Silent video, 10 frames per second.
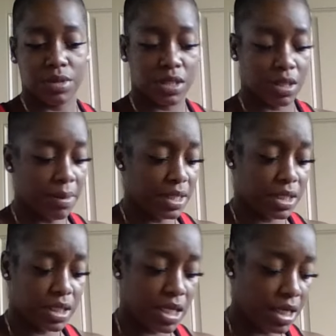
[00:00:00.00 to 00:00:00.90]
Somebody
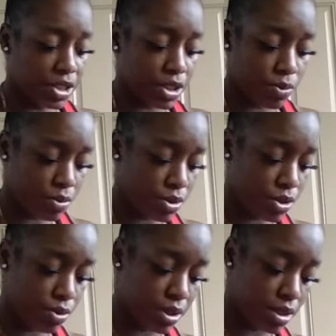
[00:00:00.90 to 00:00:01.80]
is saying, I just won't
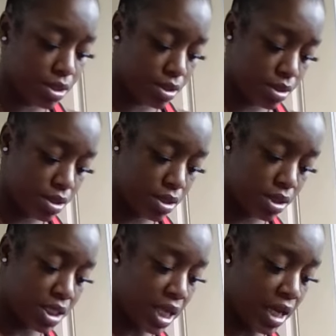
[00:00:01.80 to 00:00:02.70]
do it.
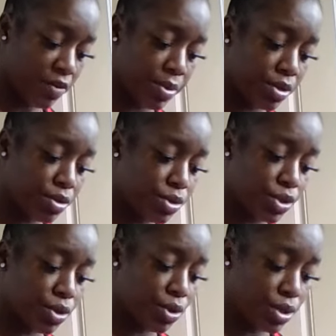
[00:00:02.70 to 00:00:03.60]
The Nine of Pentacles,
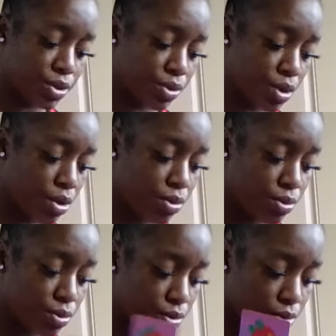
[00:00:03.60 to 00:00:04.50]
you're on your own.